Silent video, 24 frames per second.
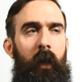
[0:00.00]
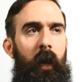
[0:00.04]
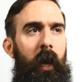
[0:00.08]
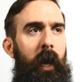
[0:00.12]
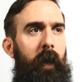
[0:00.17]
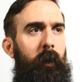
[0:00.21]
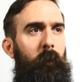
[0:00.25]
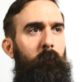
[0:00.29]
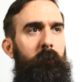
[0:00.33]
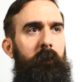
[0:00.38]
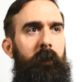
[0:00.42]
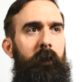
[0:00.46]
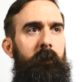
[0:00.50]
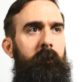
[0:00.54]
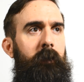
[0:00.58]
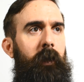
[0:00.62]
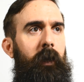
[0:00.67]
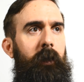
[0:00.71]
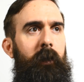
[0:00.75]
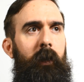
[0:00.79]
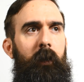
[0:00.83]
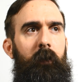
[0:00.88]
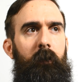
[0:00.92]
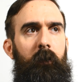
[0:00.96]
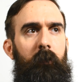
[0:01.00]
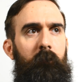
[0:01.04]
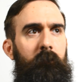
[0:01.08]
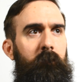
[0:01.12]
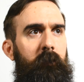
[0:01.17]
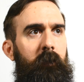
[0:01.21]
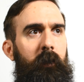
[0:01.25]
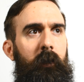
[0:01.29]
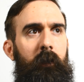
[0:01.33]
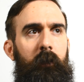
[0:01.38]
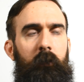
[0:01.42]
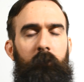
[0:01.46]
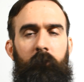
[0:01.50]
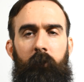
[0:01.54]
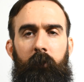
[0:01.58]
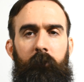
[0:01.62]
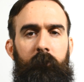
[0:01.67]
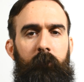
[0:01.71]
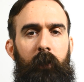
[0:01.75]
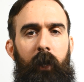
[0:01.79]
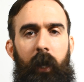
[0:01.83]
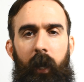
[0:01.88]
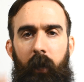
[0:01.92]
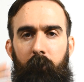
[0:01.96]
I don't need that kind of a thing
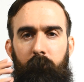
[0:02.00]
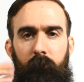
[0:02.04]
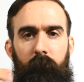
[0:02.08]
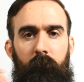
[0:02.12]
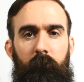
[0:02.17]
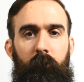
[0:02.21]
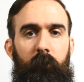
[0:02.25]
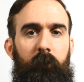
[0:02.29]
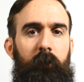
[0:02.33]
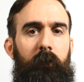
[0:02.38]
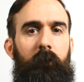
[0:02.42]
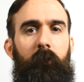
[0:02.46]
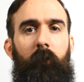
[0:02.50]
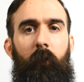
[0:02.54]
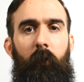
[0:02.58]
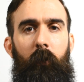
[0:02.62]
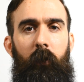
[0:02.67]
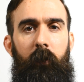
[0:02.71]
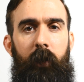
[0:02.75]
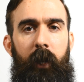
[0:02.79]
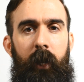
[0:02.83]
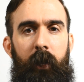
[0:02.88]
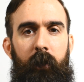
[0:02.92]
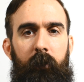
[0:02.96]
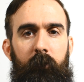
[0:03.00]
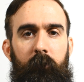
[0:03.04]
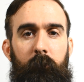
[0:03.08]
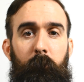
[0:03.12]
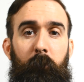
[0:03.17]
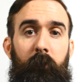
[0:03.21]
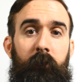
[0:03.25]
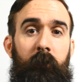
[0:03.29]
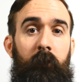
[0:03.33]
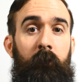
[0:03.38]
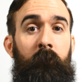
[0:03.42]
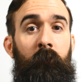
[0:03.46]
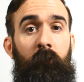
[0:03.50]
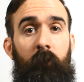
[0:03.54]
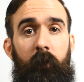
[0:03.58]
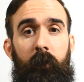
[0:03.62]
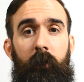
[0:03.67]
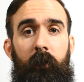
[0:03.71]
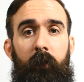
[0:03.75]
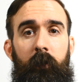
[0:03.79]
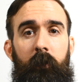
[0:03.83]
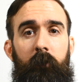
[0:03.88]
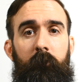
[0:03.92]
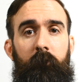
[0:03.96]
unless I have really long hairs. But the trick
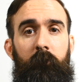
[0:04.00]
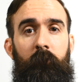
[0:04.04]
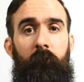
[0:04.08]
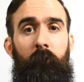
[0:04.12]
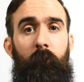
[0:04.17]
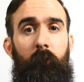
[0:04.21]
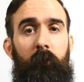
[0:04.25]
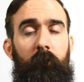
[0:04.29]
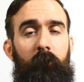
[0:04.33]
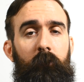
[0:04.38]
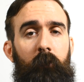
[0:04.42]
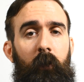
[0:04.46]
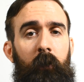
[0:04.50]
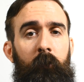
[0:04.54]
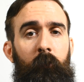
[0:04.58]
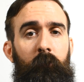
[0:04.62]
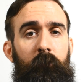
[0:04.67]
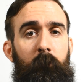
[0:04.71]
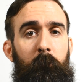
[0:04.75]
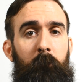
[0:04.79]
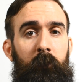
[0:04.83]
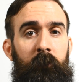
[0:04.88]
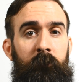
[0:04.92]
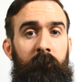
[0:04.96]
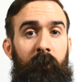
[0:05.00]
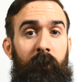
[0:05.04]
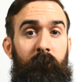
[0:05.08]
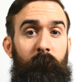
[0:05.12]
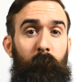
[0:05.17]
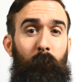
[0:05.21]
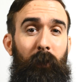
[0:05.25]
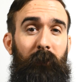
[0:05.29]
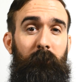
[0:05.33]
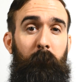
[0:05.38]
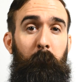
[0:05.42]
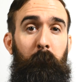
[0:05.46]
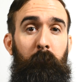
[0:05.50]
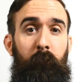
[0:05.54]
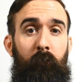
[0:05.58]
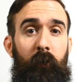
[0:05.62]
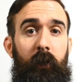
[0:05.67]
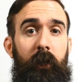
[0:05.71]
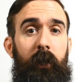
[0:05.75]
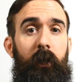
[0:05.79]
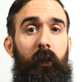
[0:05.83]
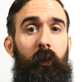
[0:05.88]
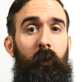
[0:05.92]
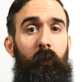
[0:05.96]
is you can start using mustache wax
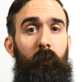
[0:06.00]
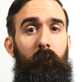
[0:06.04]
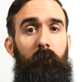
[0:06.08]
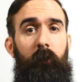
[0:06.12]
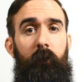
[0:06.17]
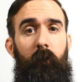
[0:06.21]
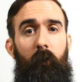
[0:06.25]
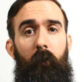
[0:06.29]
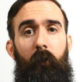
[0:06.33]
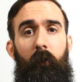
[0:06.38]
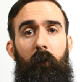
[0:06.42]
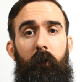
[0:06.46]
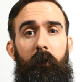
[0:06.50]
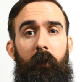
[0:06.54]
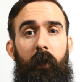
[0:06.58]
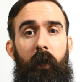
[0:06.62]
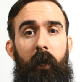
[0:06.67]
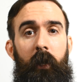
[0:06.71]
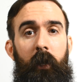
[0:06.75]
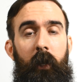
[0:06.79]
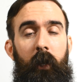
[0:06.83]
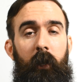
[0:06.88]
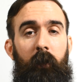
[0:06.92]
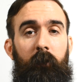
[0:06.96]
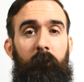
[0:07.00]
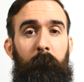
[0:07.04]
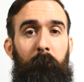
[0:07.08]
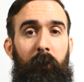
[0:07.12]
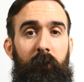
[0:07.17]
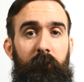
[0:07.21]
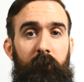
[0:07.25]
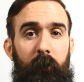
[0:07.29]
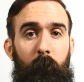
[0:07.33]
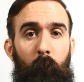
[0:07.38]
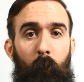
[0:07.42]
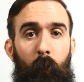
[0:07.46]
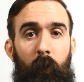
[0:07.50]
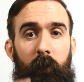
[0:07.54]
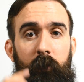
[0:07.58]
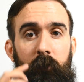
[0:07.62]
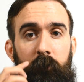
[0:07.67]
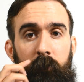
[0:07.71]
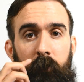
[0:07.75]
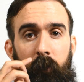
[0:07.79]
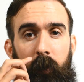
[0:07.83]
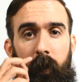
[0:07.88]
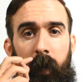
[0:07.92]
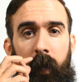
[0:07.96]
pretty early on, especially
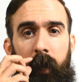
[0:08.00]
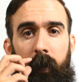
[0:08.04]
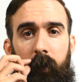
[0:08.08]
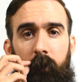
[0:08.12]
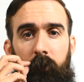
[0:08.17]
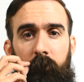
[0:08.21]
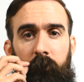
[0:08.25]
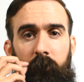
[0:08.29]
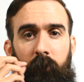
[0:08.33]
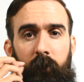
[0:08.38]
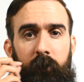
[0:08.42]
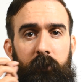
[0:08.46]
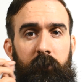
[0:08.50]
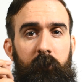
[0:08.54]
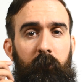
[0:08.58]
once your hairs start